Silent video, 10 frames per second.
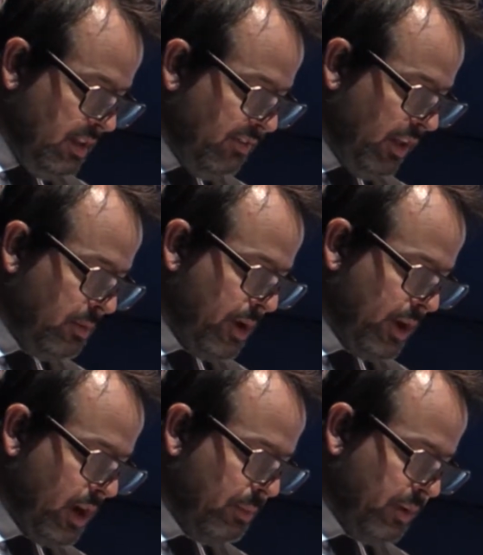followed by a
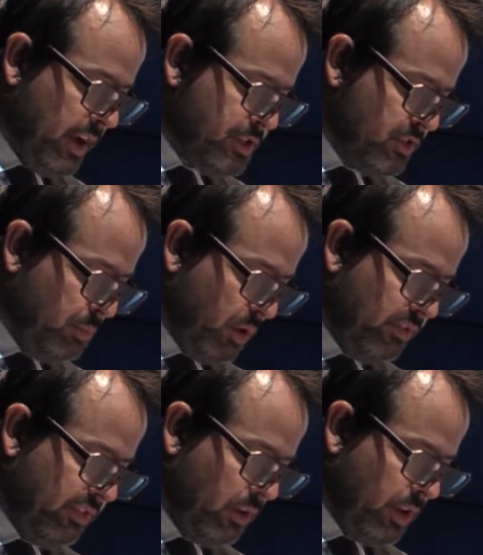comprehensive
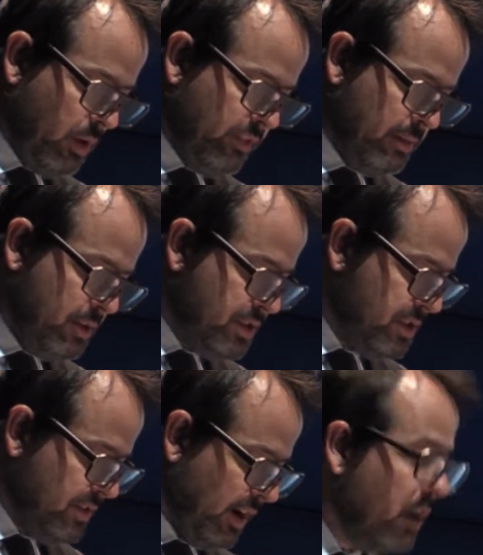portfolio of
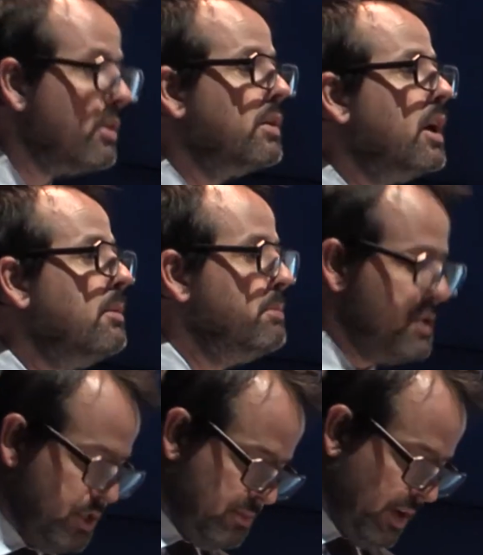images of other
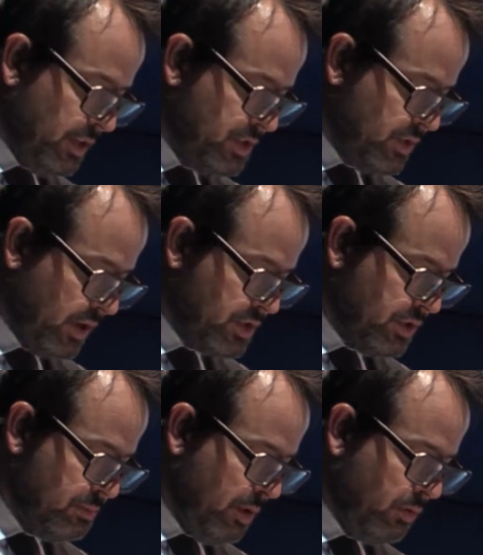ambitious
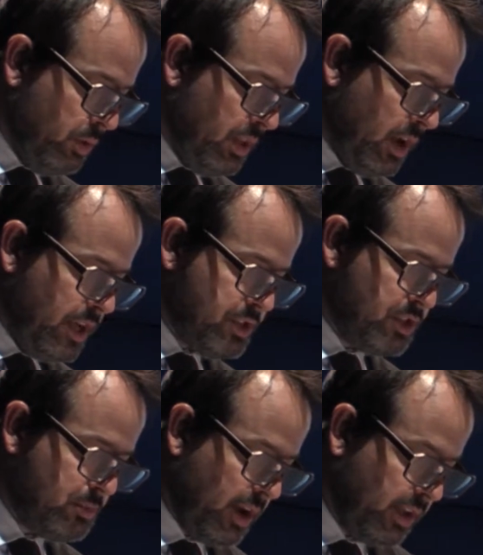megastructures, both realized and
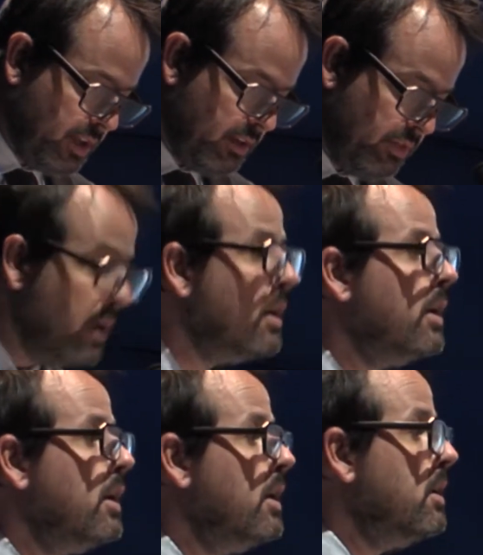speculative:
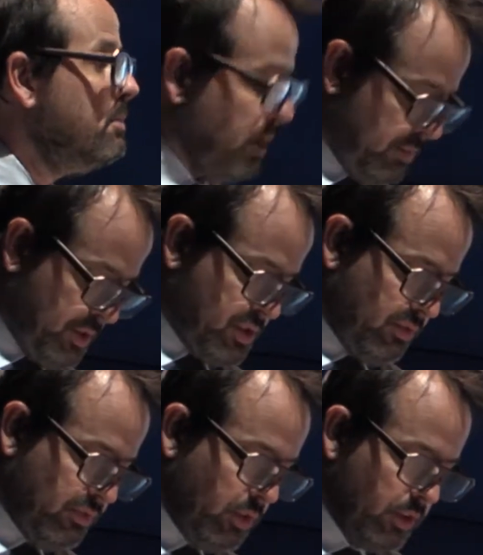Buckminster
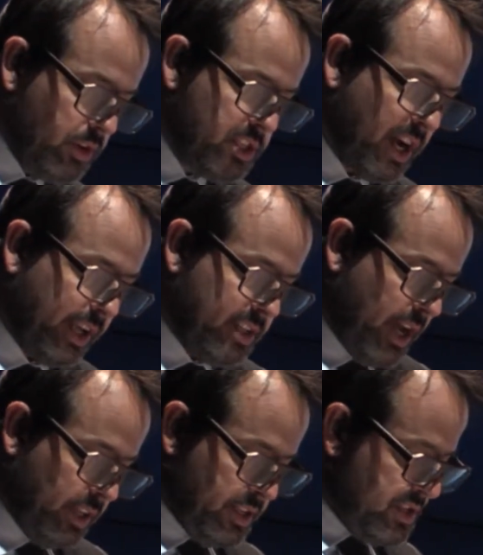Fuller,
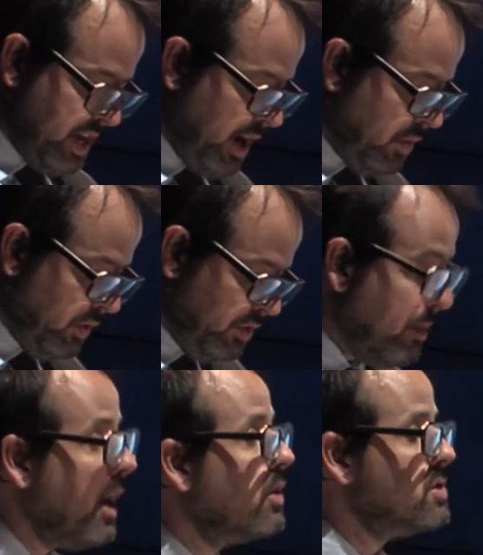Tightlands Tower, the
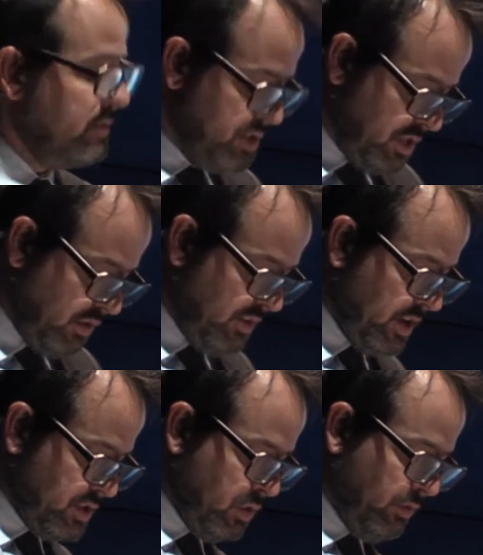Palace of the
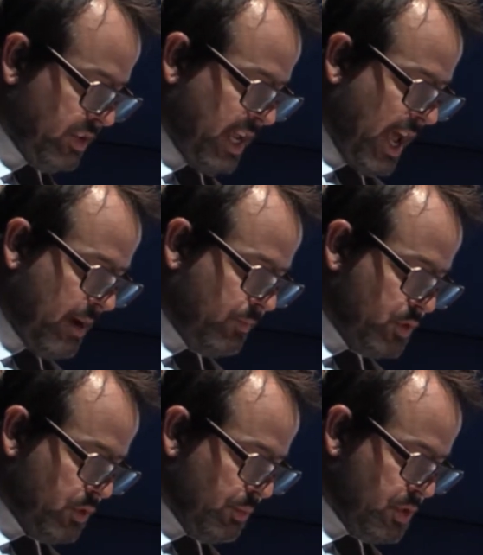Soviets, Hoover Dam,
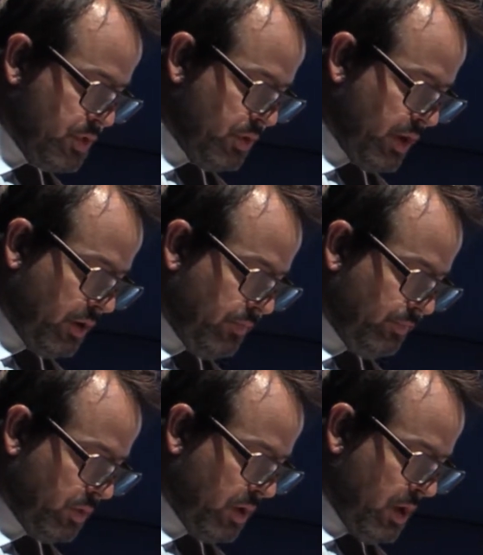Super Studio,
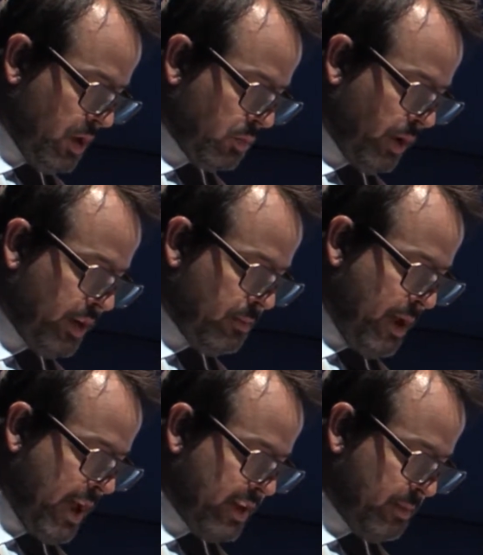Reiner
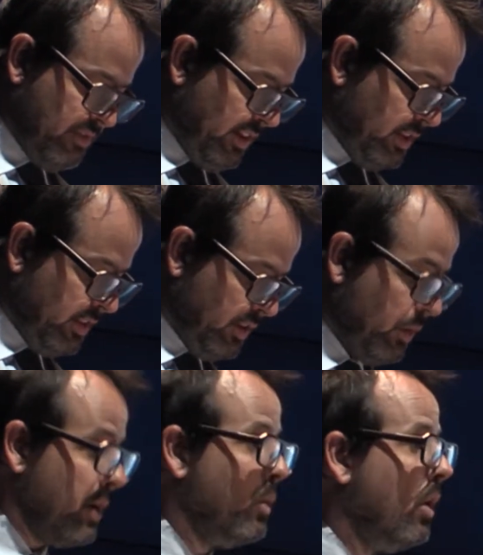Banham, and finally the
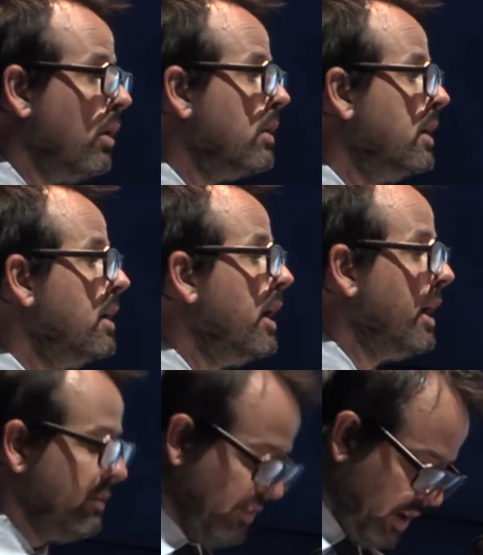Great Wall
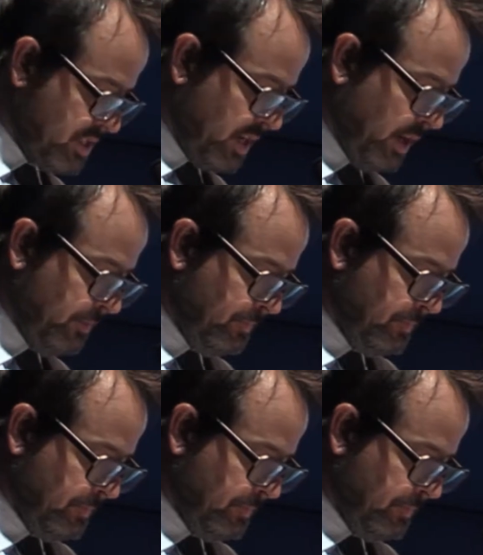and Foxconn.